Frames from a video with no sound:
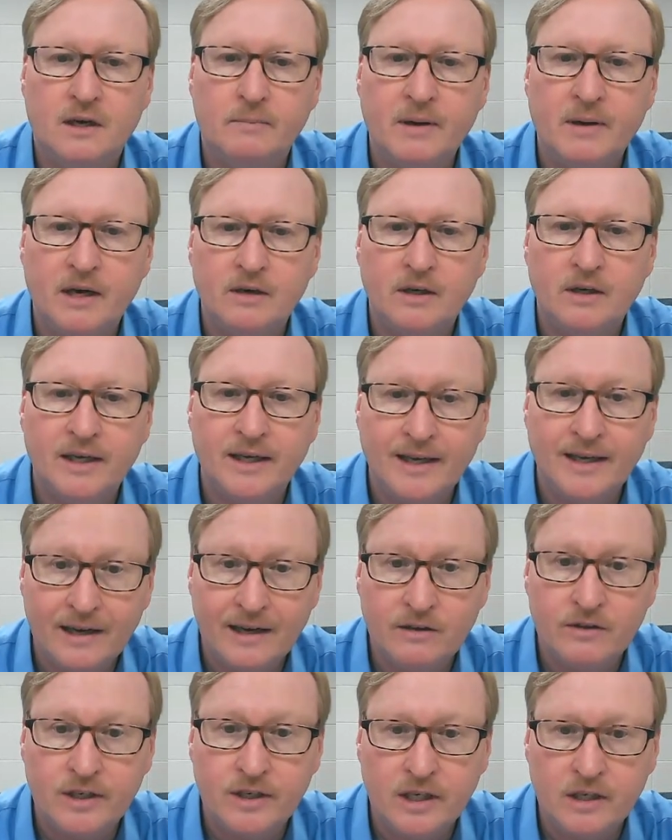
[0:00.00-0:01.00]
about
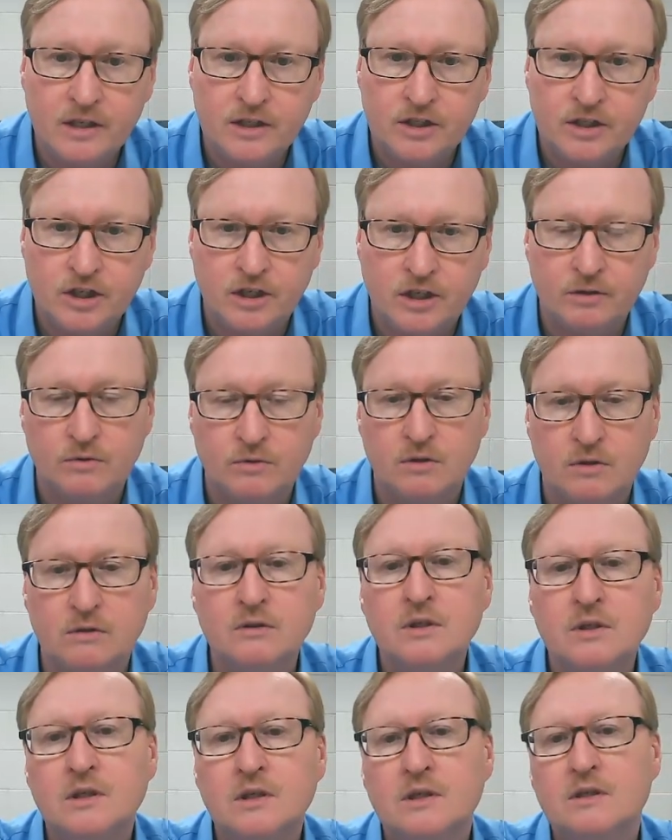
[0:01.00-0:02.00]
accounting in general.
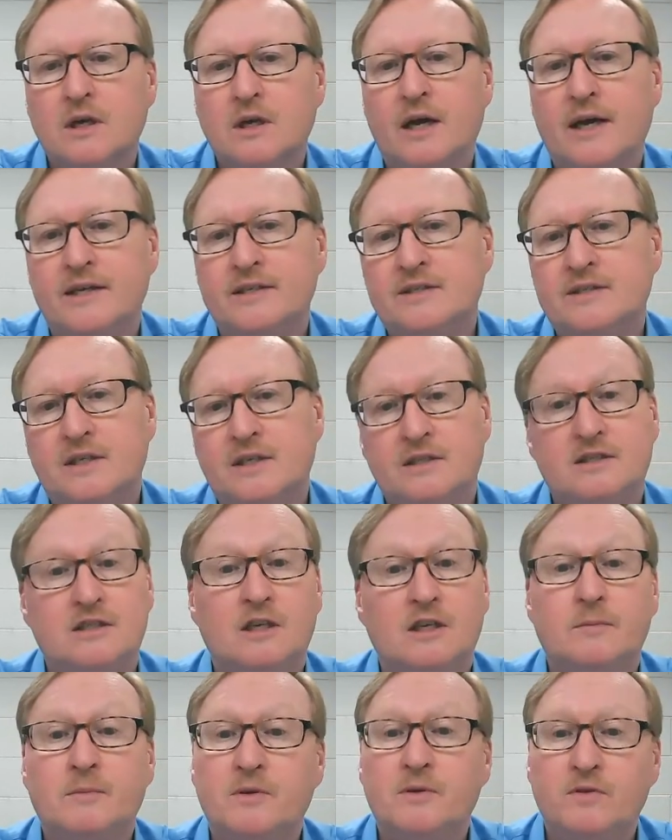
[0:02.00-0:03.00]
I said
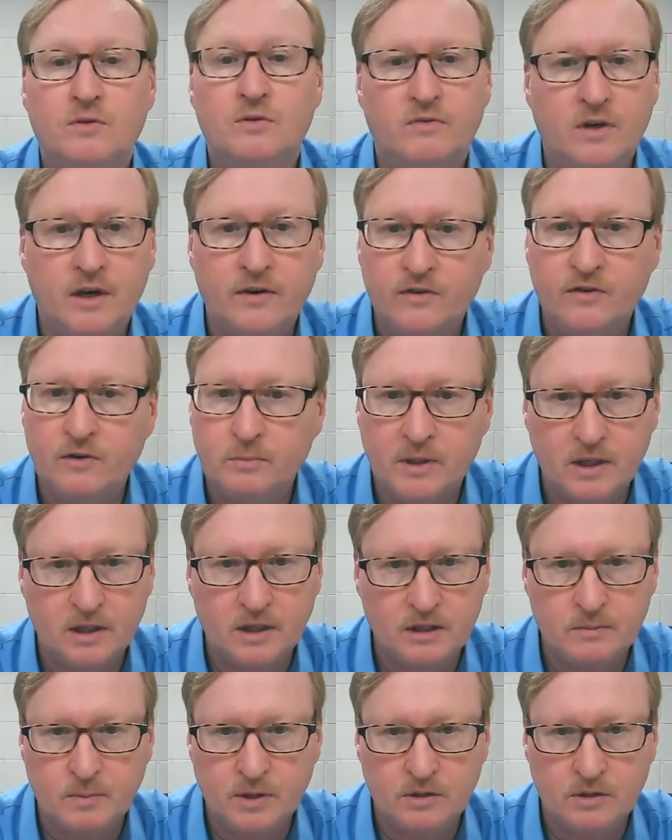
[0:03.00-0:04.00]
some of you have never been
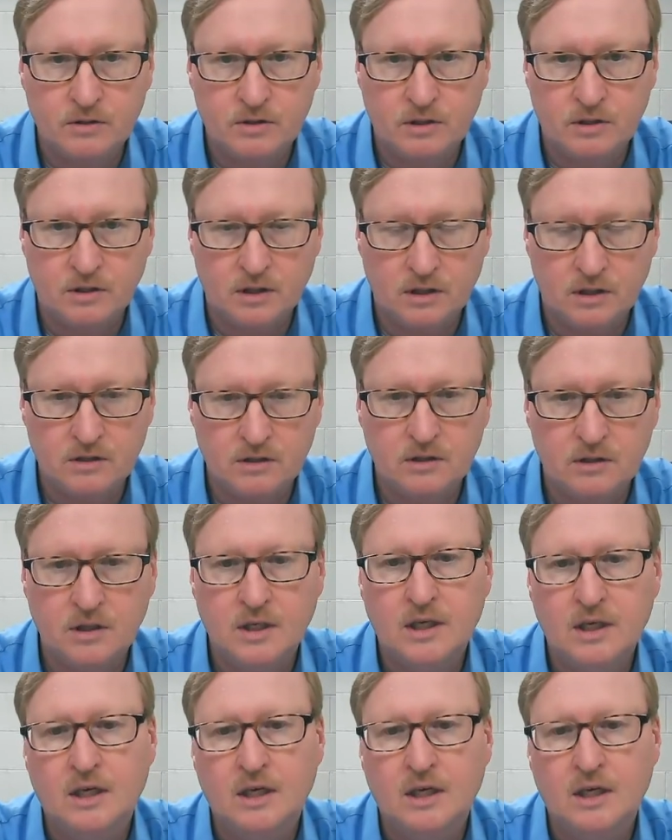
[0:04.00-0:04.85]
exposed to this.